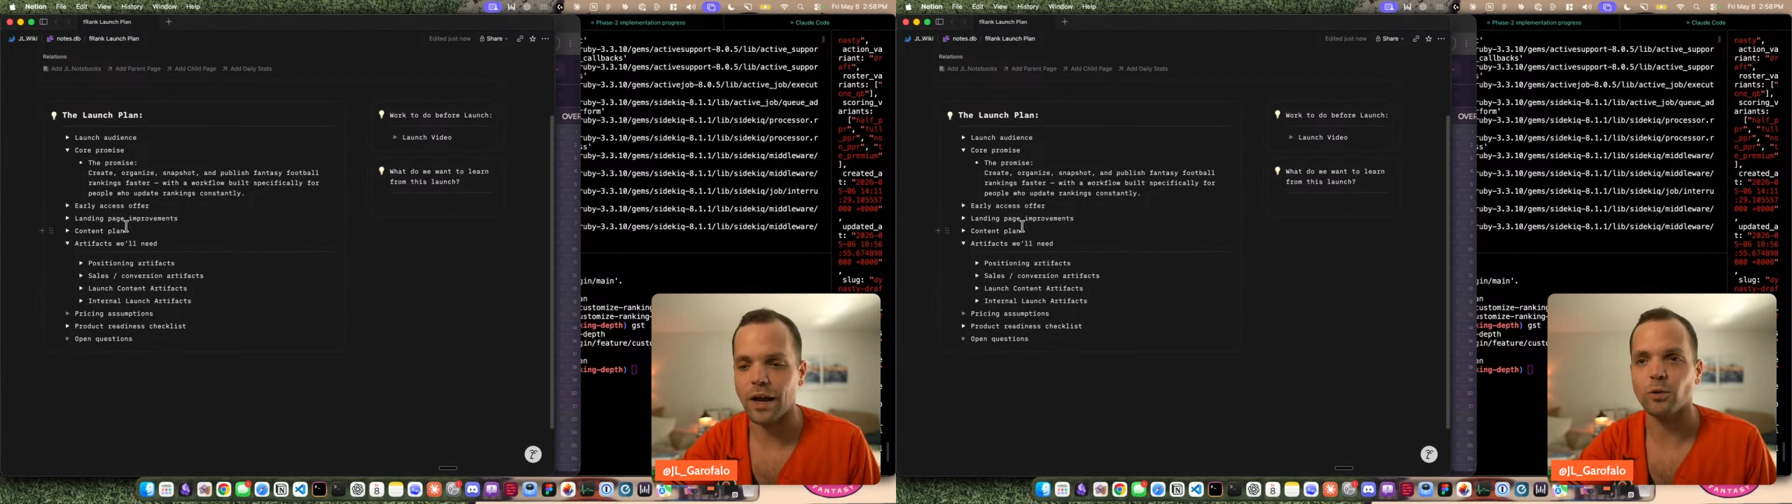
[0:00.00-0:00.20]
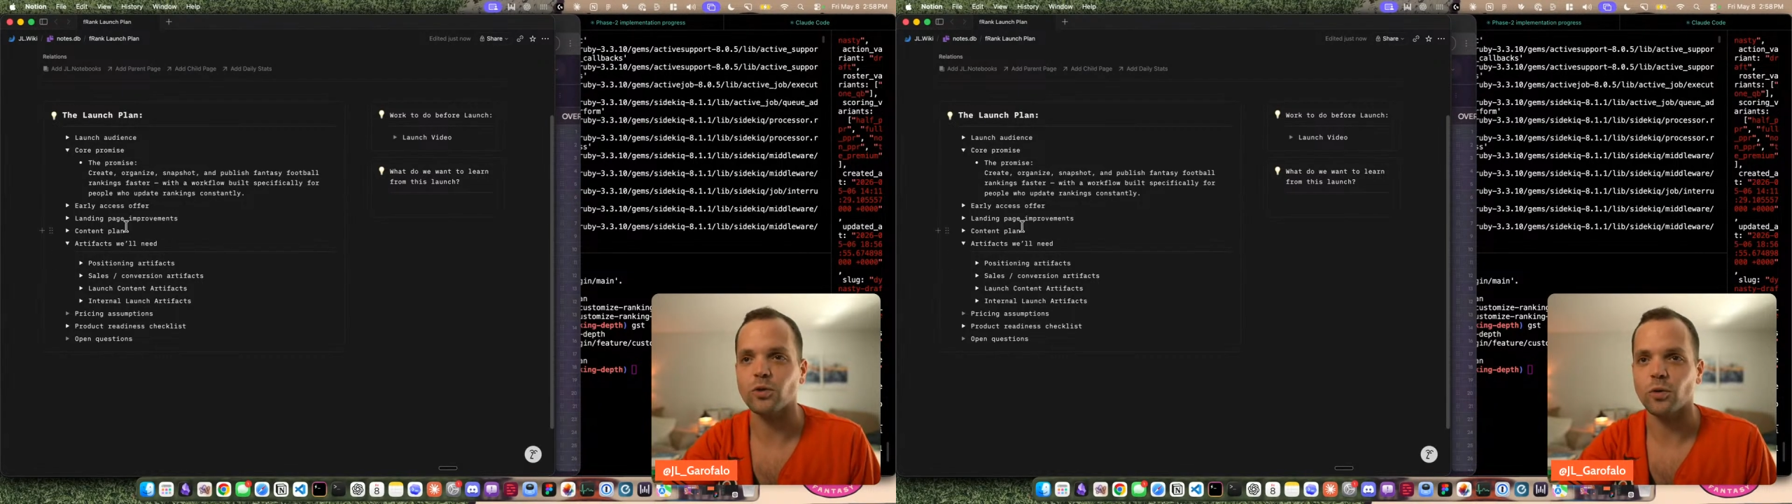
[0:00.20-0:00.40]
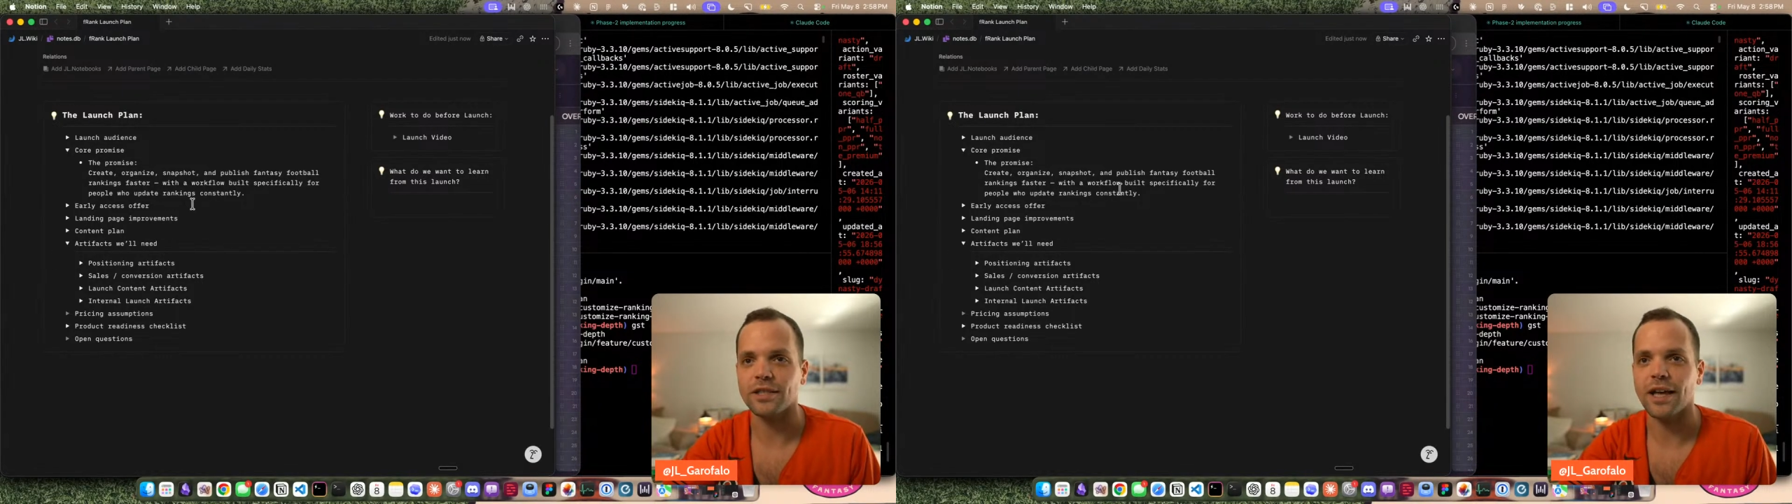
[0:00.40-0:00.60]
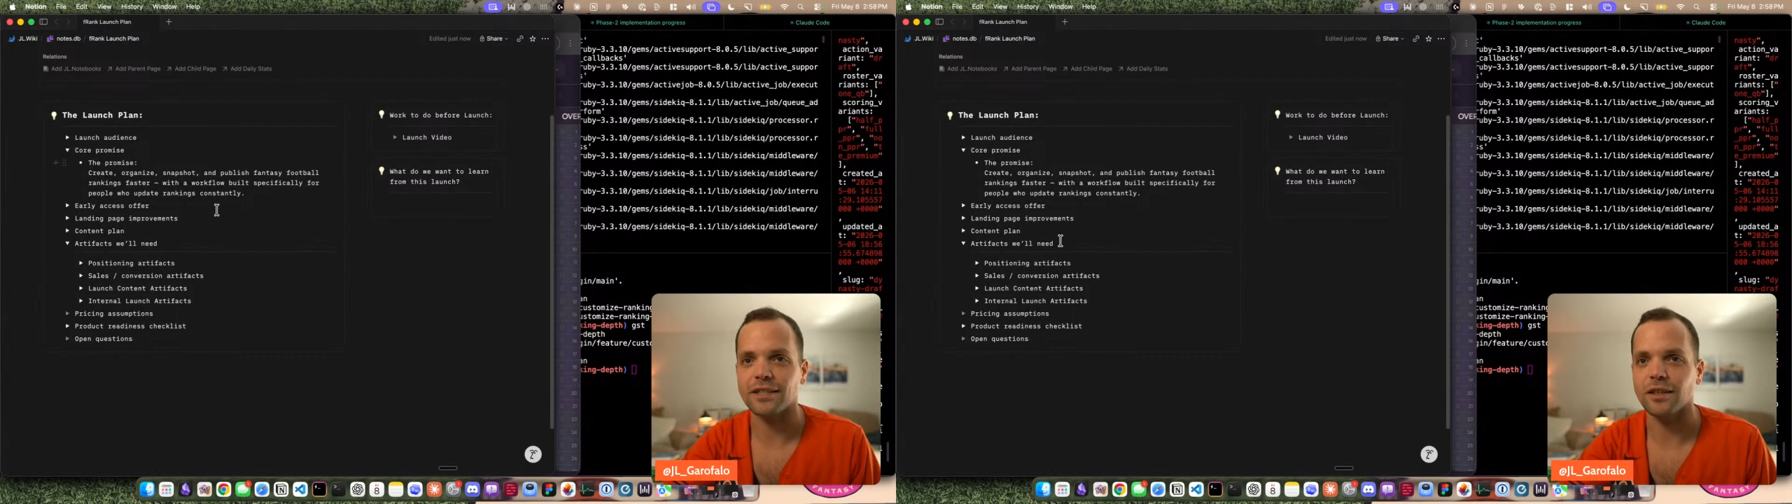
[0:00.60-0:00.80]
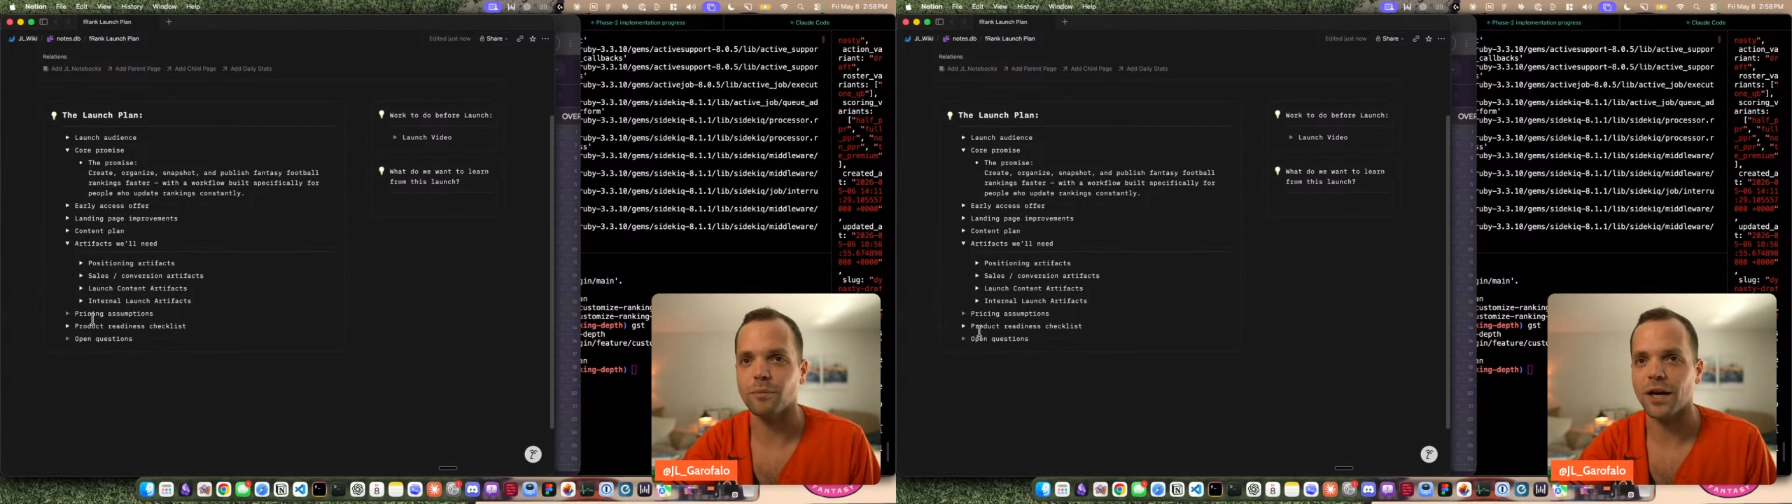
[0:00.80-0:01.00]
outsource
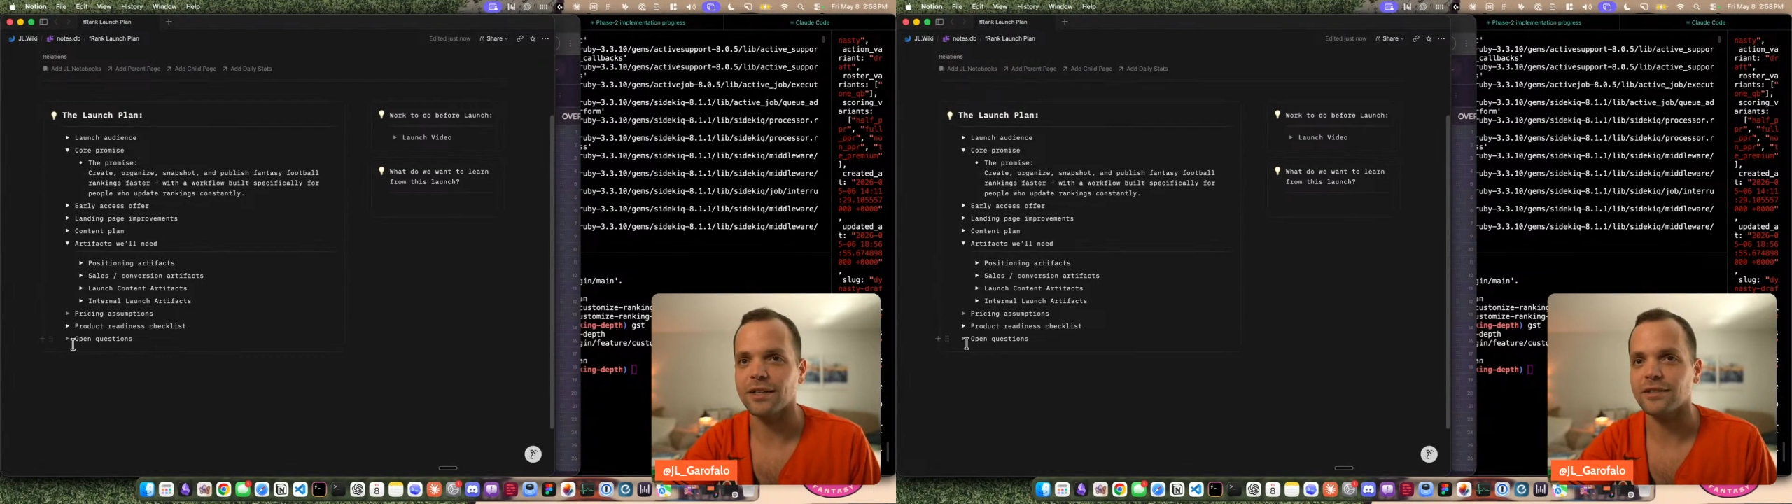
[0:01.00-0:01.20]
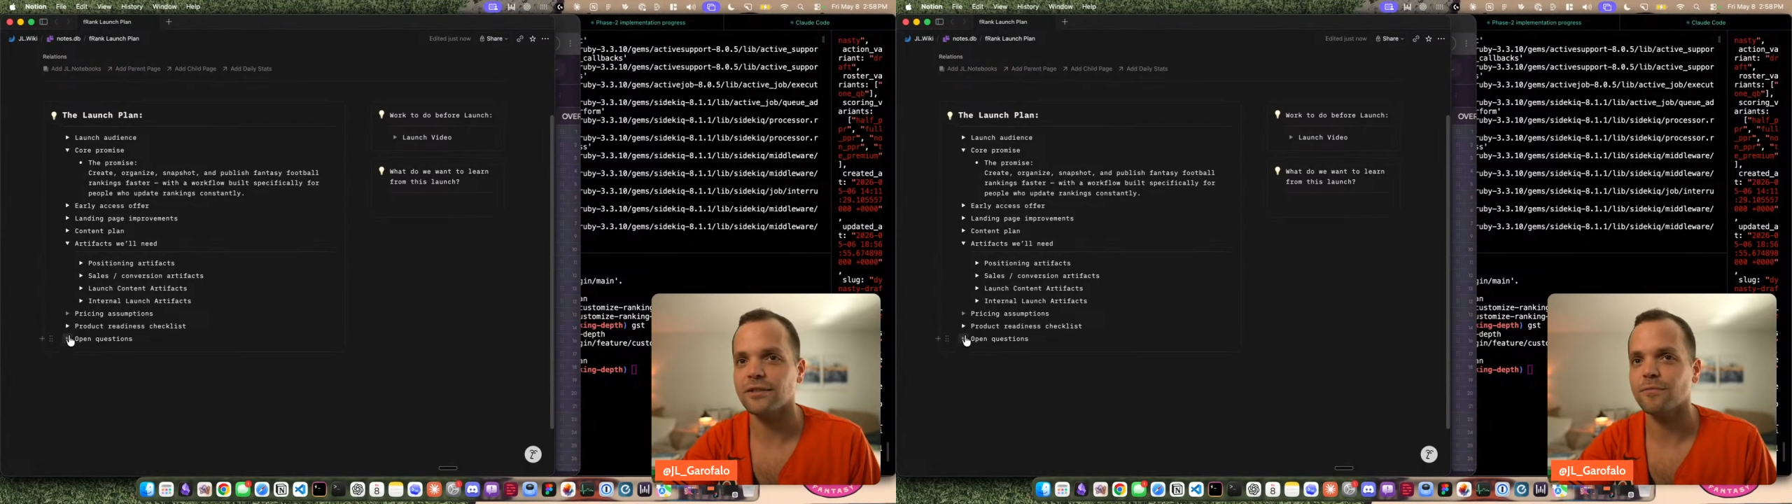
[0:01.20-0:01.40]
that to the bots.